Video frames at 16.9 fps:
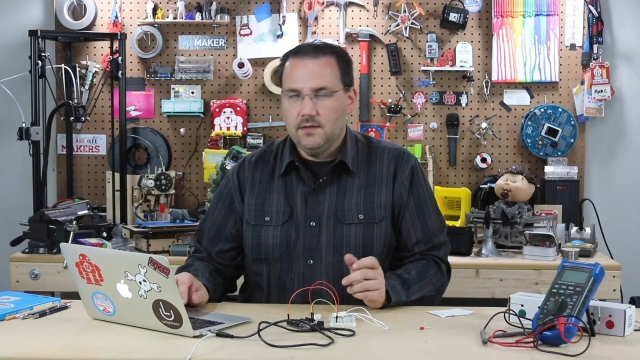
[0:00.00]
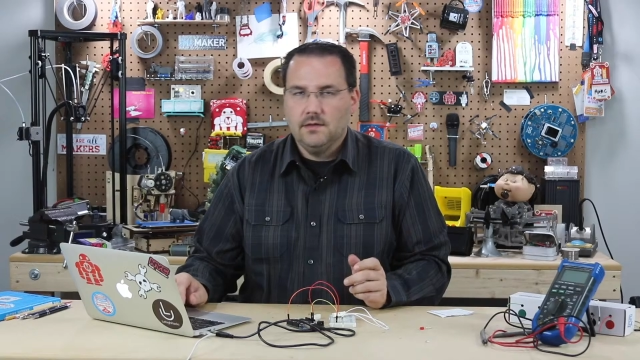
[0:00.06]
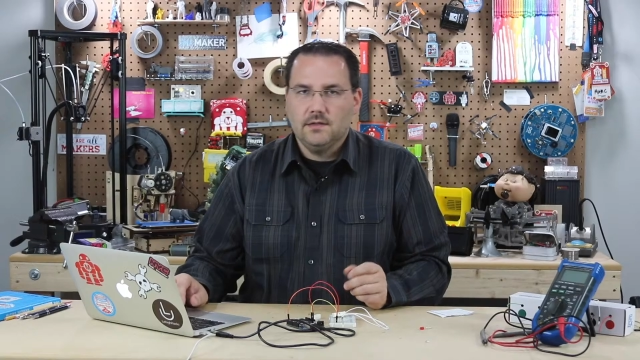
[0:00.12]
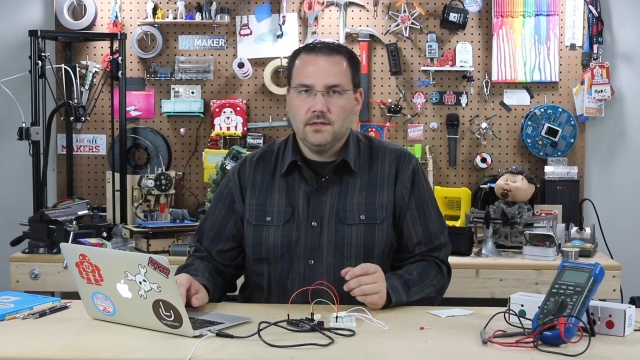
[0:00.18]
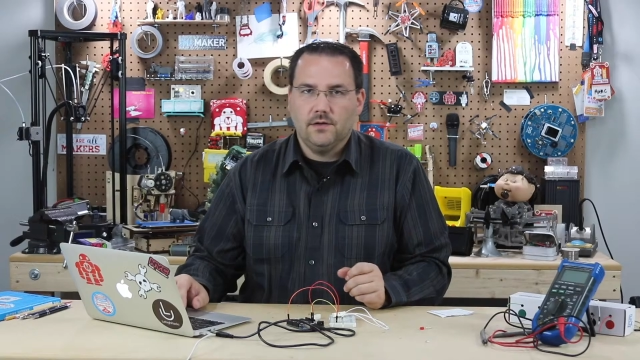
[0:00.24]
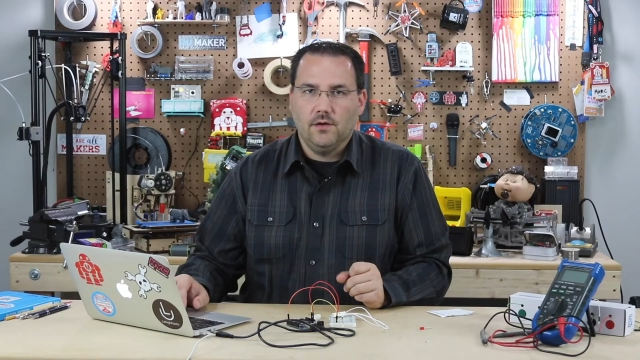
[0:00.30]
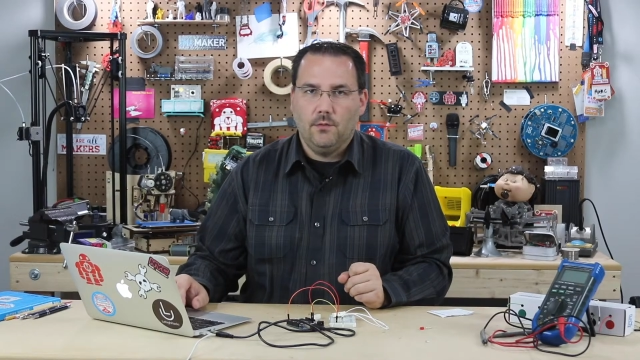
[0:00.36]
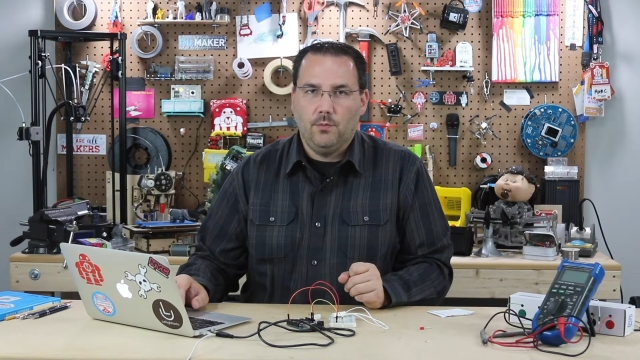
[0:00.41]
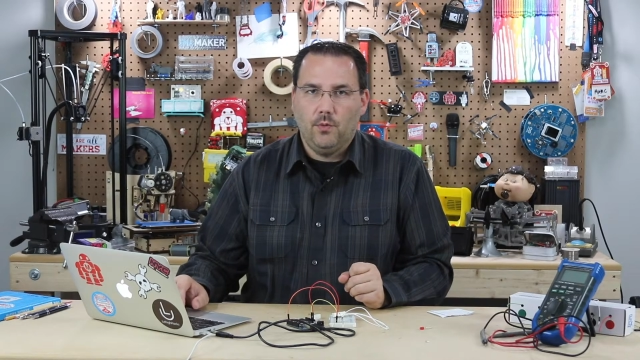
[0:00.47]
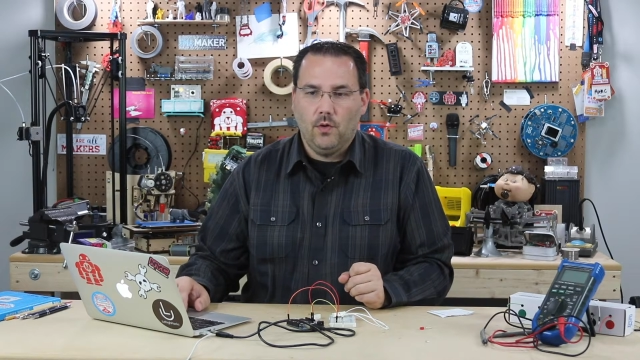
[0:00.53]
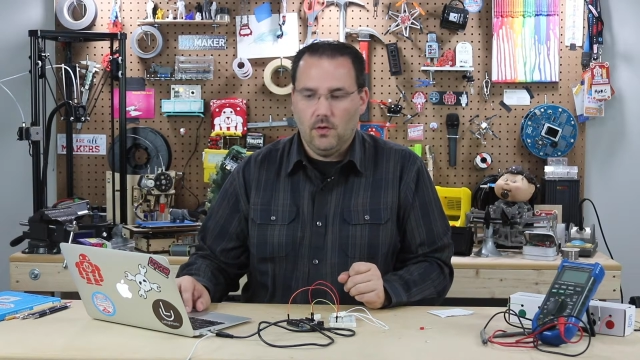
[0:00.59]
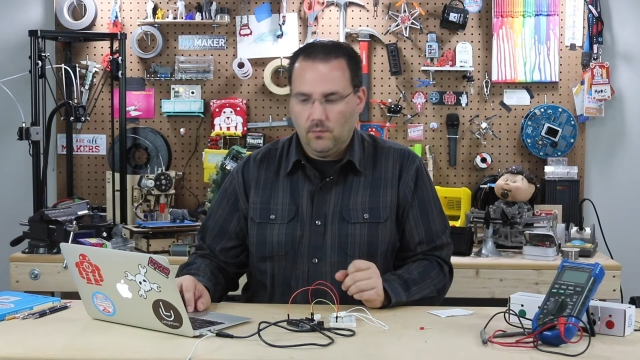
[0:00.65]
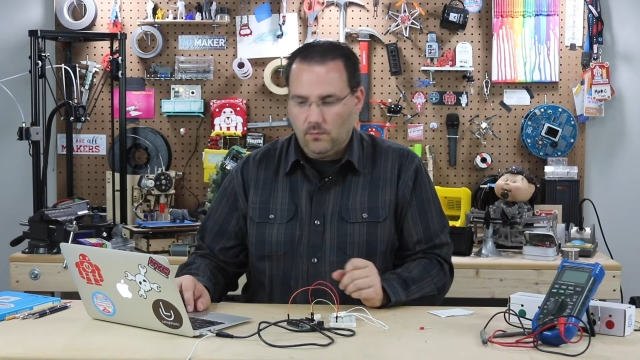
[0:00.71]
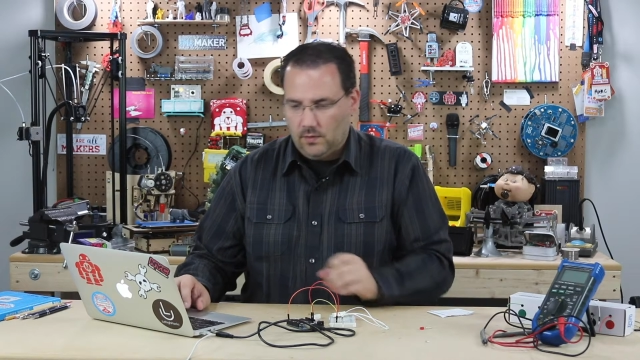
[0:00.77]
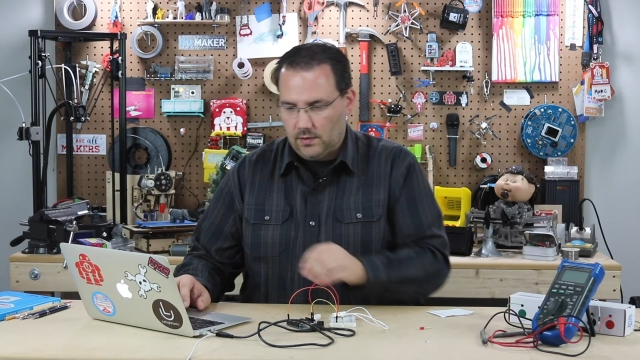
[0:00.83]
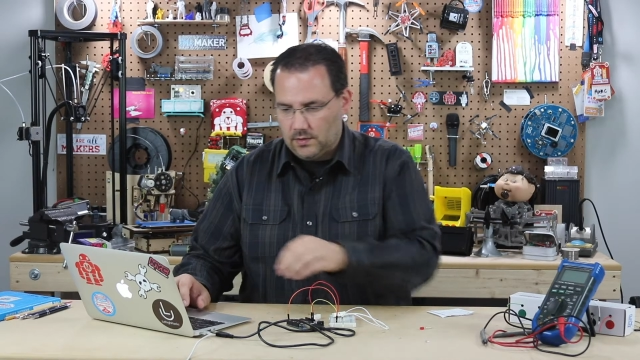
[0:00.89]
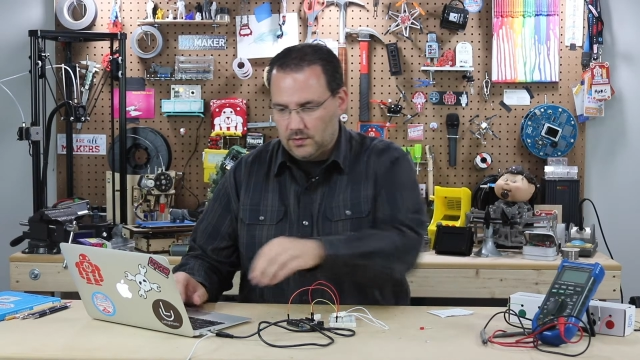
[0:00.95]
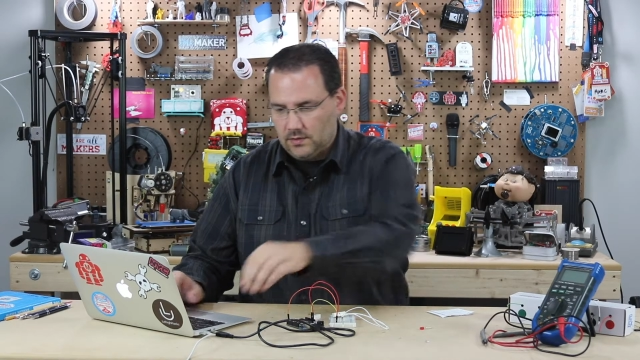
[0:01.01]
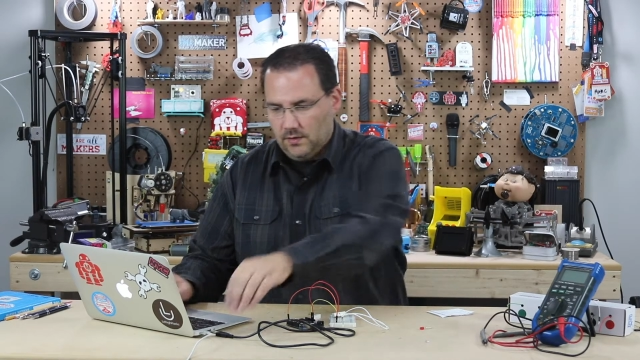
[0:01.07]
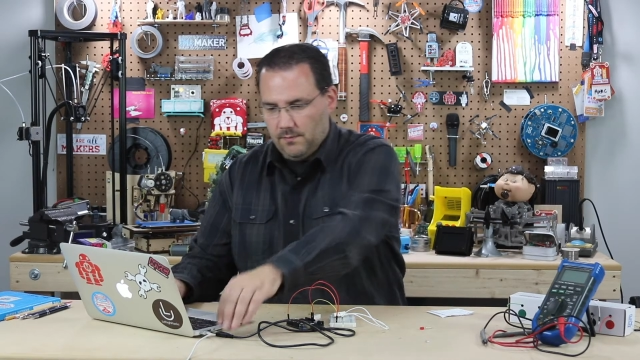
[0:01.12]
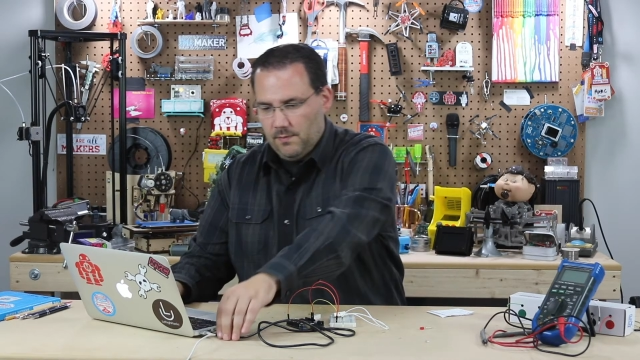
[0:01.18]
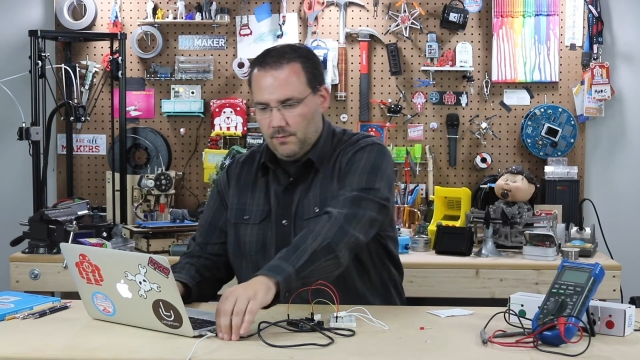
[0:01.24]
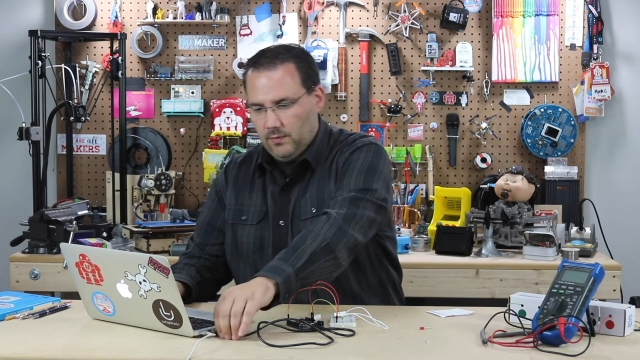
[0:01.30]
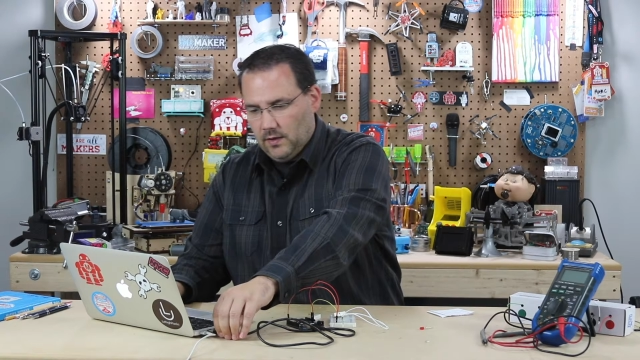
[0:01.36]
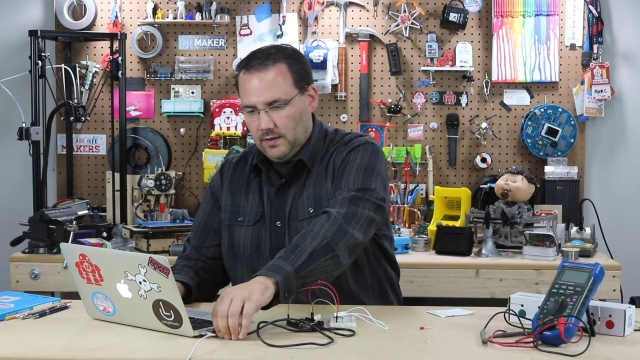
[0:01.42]
serial port works. So let
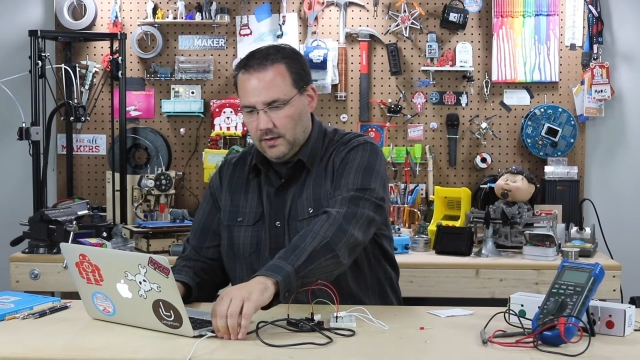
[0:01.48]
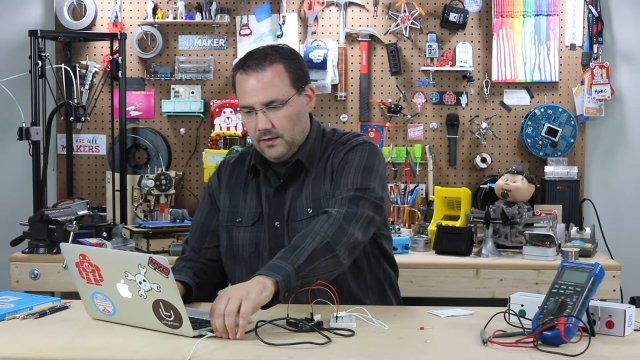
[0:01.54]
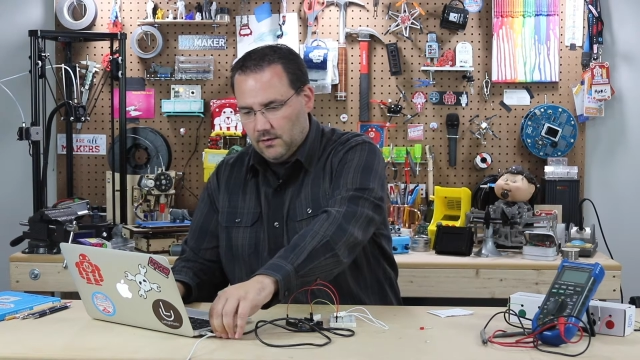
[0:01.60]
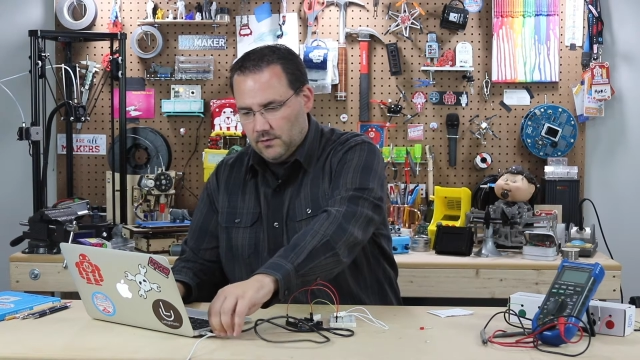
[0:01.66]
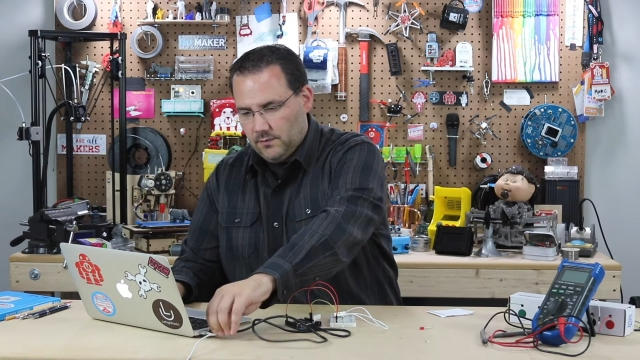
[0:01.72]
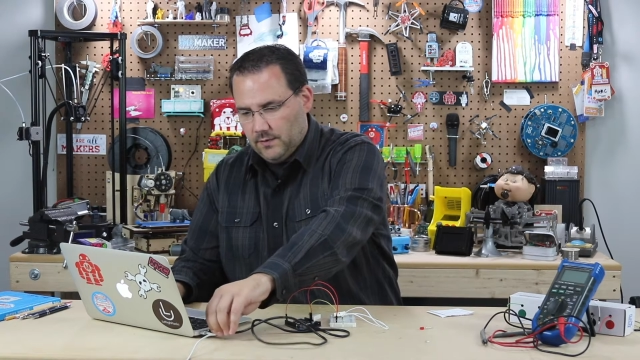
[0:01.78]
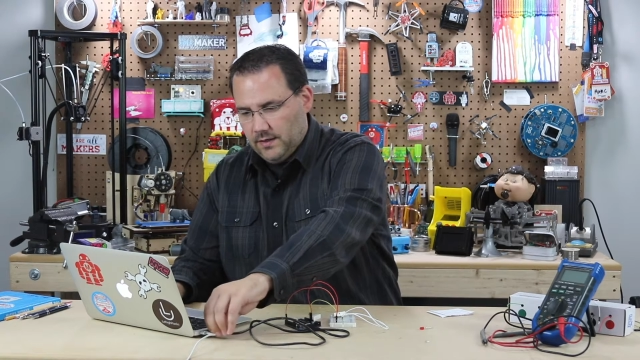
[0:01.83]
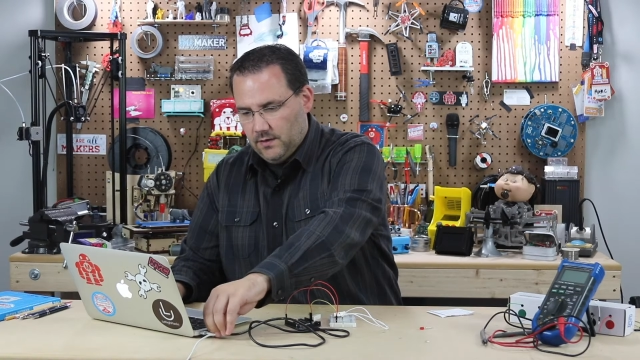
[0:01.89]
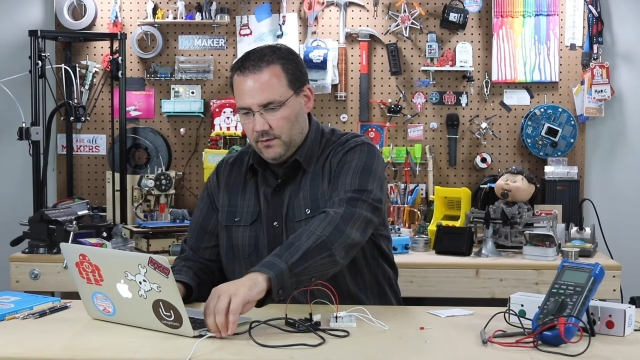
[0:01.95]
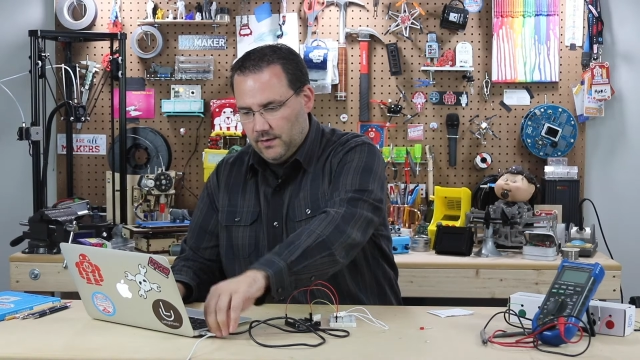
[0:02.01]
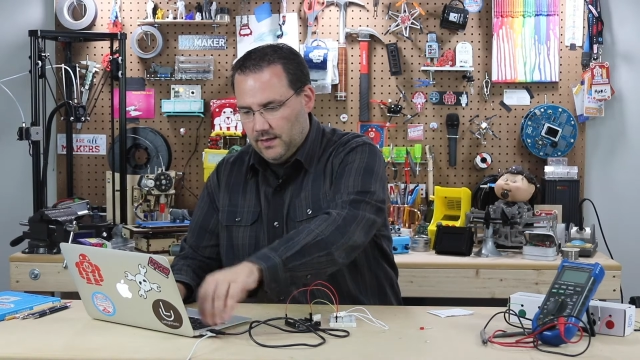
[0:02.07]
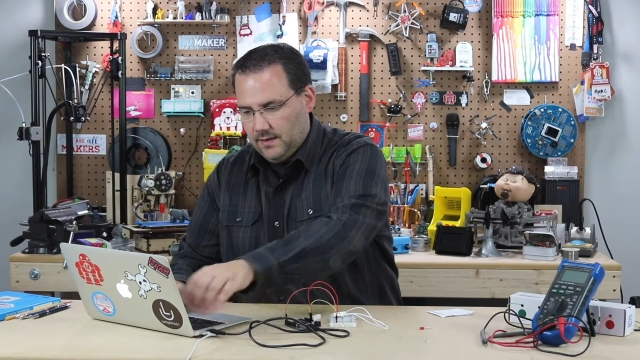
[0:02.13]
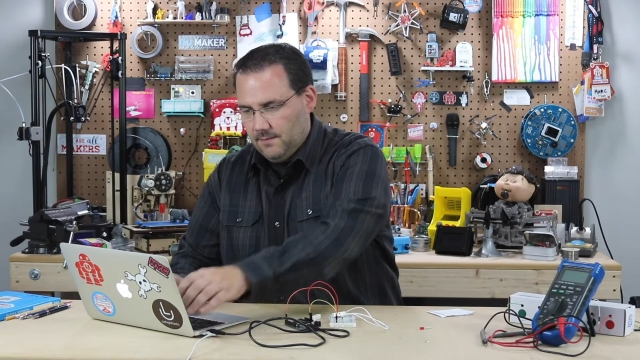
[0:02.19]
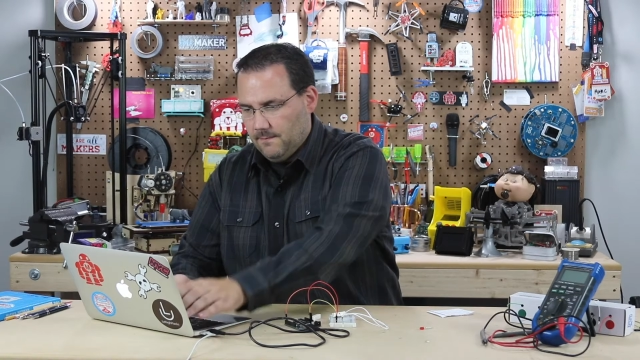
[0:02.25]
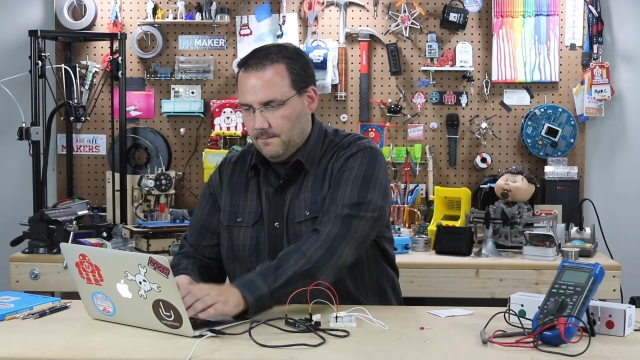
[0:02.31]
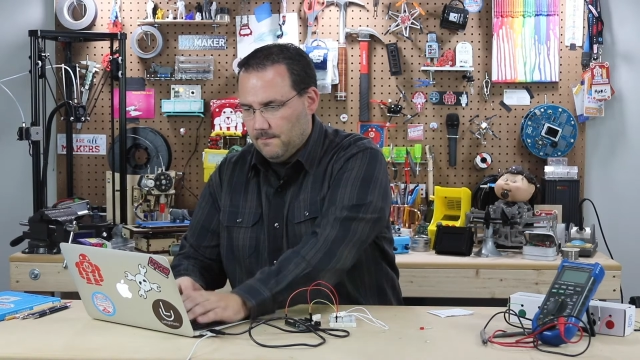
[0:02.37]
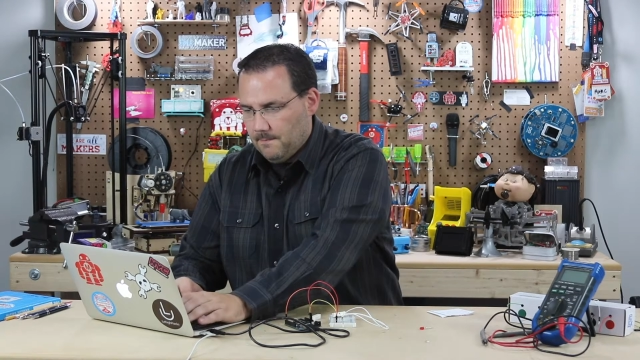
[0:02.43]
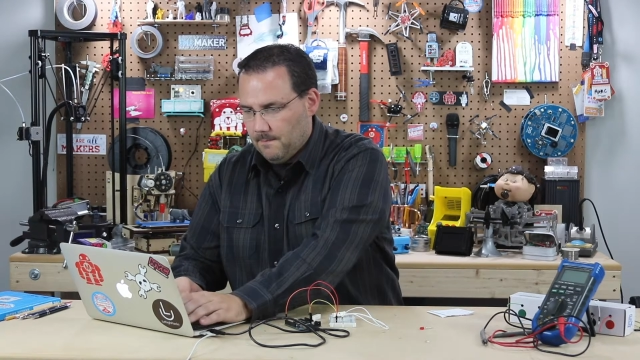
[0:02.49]
me plug the Arduino in.